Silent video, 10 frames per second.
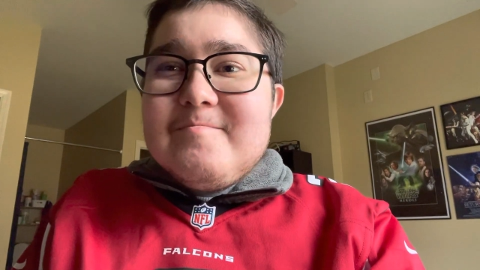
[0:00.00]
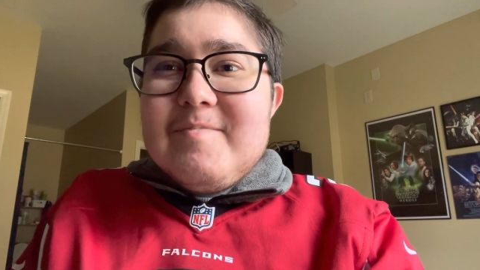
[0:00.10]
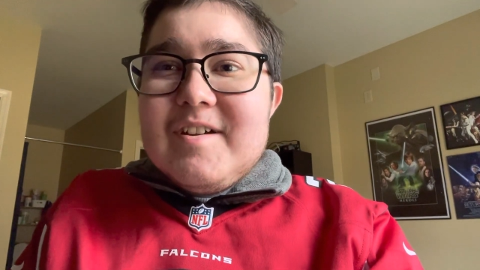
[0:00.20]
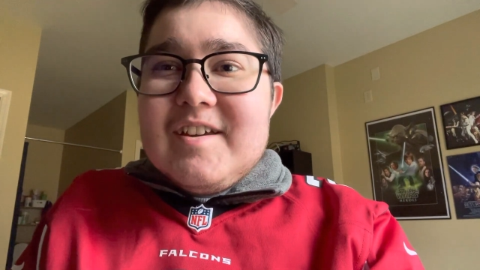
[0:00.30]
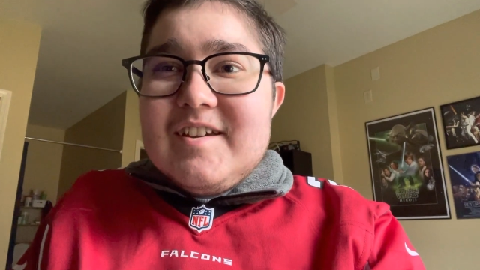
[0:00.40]

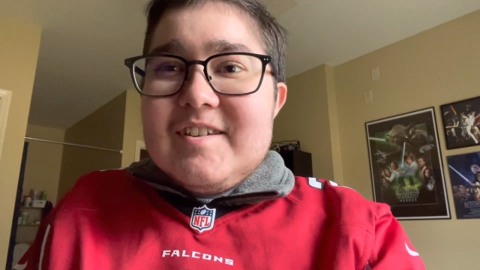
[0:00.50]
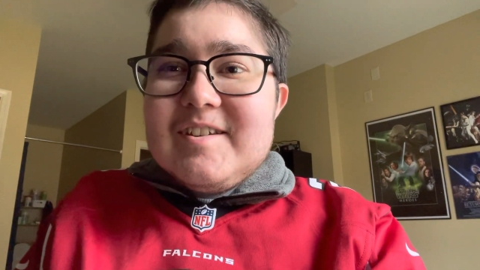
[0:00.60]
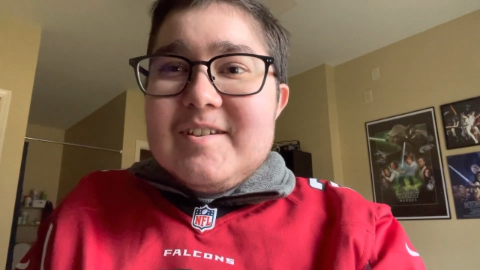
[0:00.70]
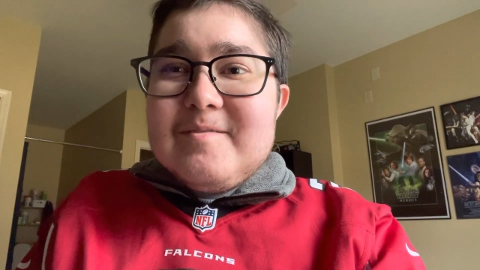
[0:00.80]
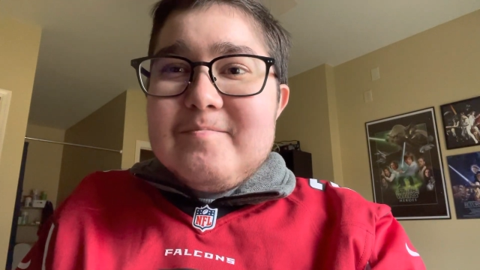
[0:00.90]
But he
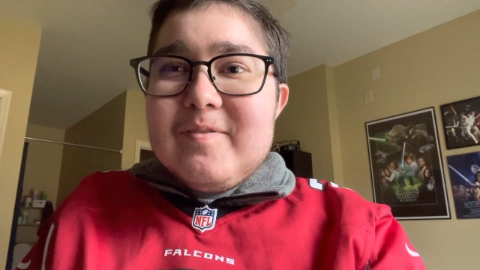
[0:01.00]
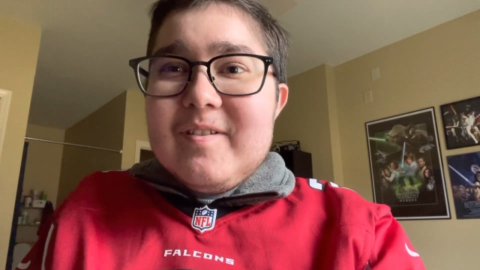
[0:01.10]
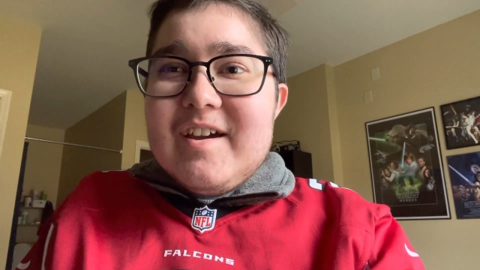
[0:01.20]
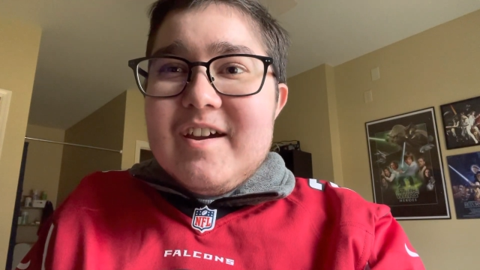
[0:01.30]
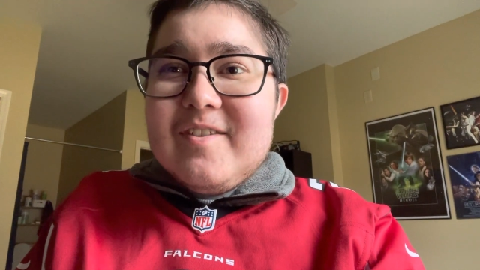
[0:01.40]
didn't
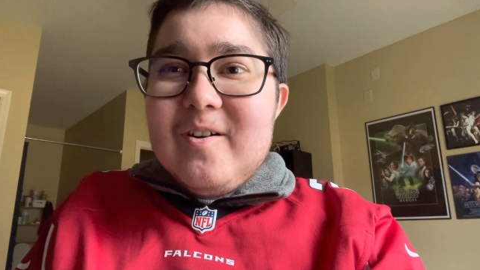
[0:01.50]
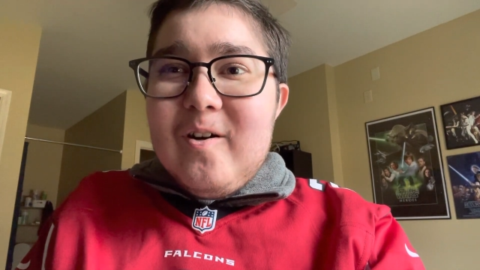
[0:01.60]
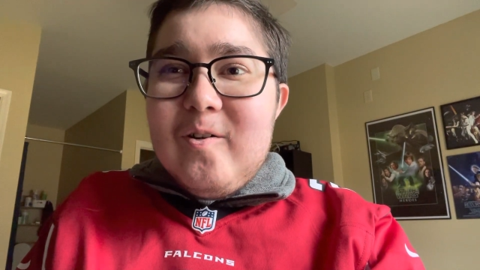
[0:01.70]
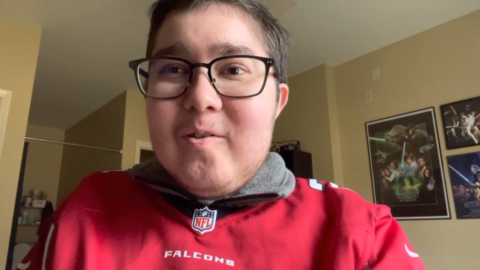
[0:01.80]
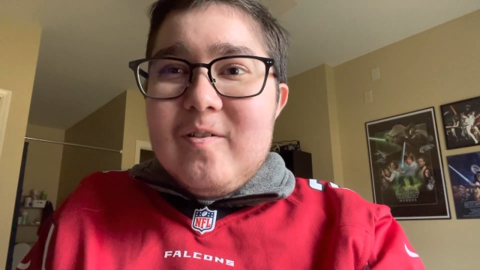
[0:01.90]
play the
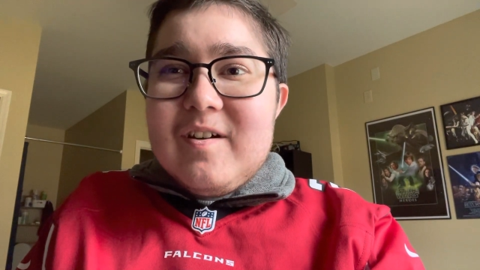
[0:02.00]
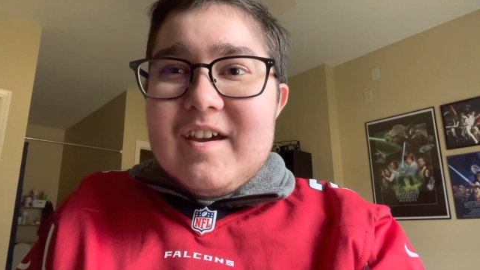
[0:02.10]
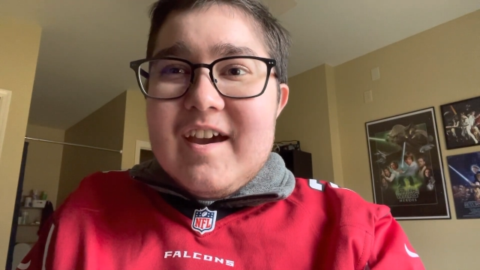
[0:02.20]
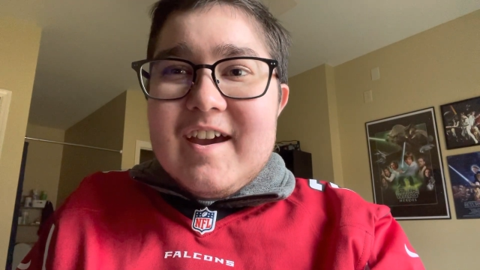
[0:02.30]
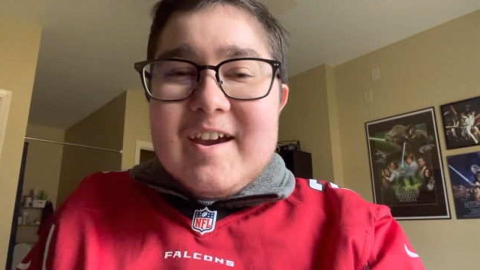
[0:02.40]
whole
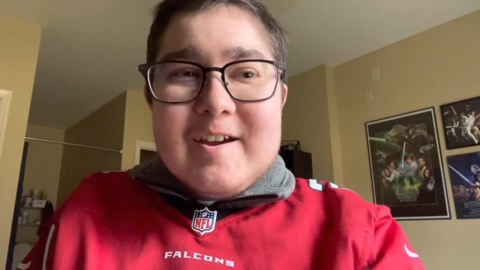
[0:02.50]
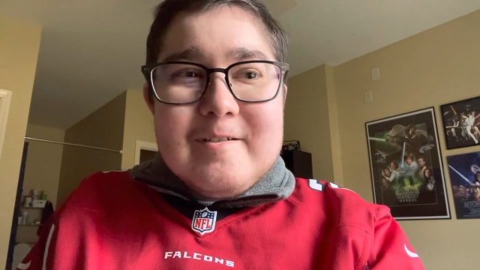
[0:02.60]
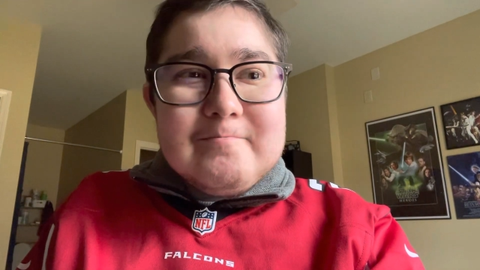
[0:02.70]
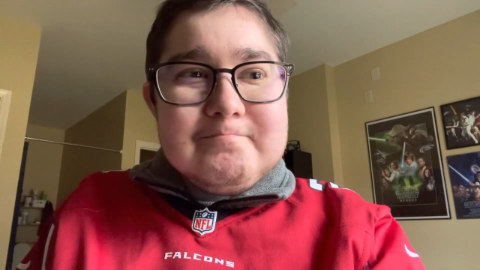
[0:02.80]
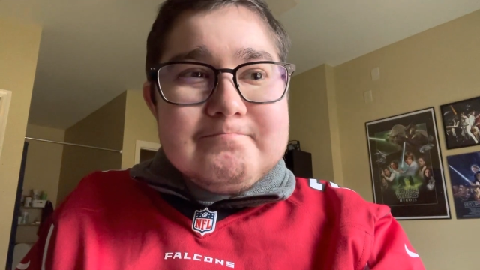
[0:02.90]

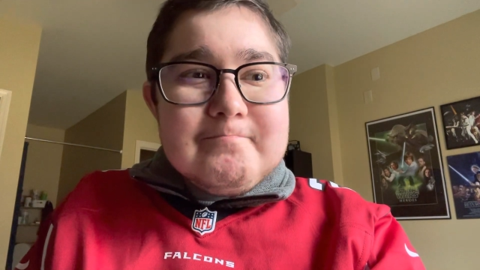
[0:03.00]
game.